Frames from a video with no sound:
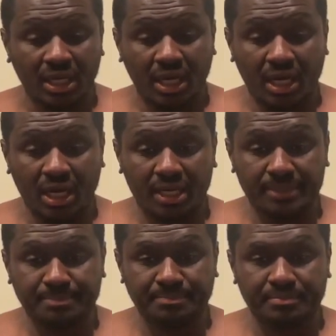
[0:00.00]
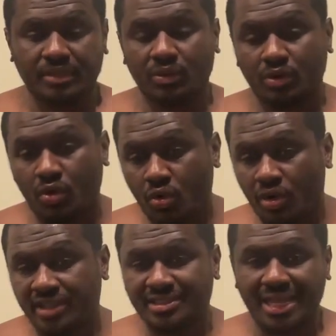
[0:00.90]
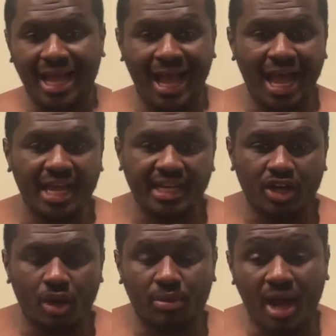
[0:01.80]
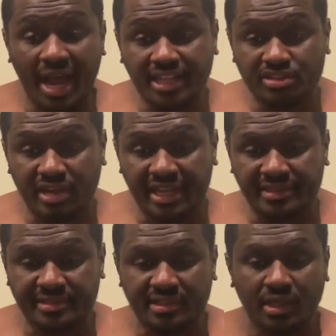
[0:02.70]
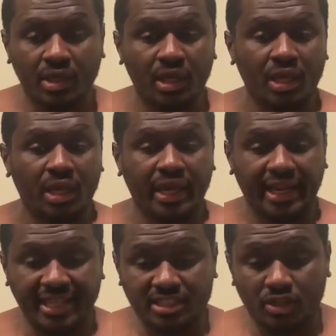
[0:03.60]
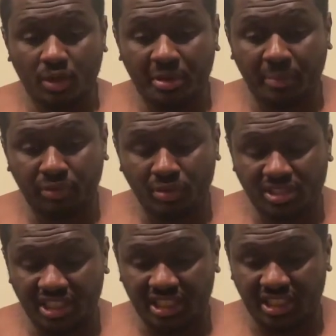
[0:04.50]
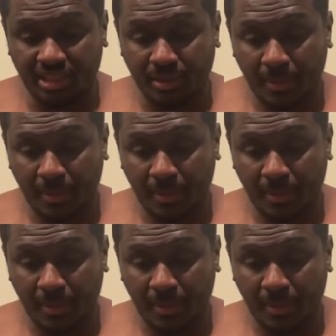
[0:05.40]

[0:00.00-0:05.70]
Corn is high in carbohydrates and has a little bit of protein in it.